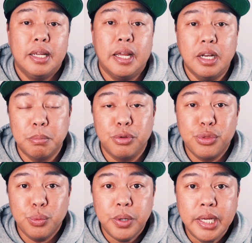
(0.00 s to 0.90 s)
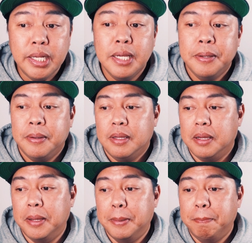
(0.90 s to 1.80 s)
And number three,
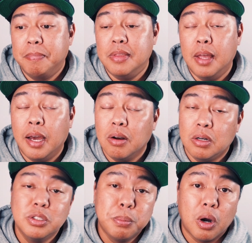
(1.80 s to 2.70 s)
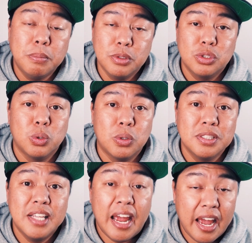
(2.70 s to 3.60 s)
not all department
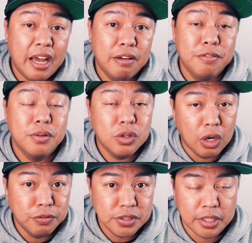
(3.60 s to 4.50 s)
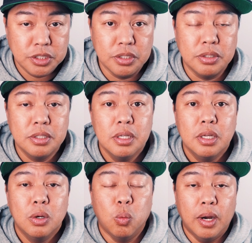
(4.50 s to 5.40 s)
stores have golf sections.
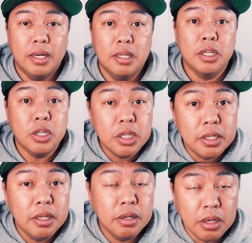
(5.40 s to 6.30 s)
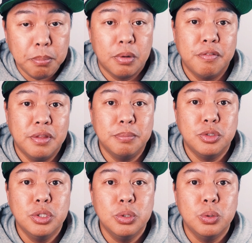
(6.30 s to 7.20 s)
While a good number of them
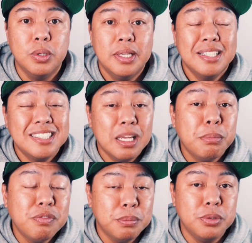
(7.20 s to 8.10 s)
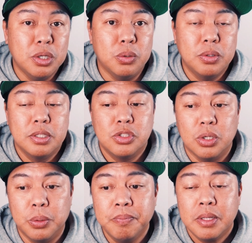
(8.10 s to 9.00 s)
do, some of them don't.
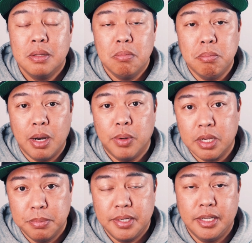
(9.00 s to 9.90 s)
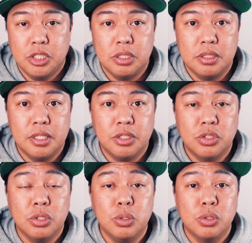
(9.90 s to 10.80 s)
So My recommendation is
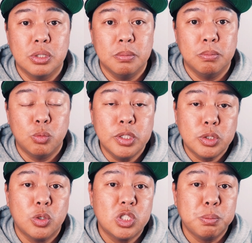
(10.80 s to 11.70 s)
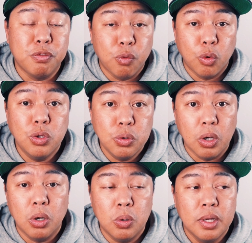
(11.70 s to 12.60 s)
to do some research before you
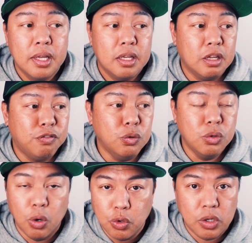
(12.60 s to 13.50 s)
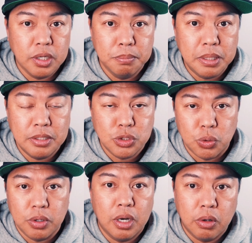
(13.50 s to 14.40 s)
go. If you know you're going to be in a
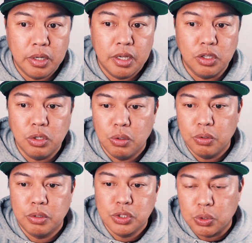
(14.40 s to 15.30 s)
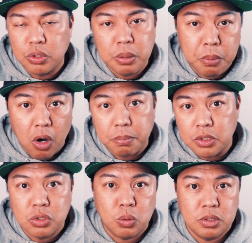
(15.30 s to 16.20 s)
certain area and you know there are certain department
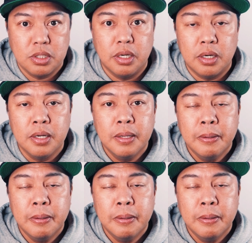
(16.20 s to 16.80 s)
stores there,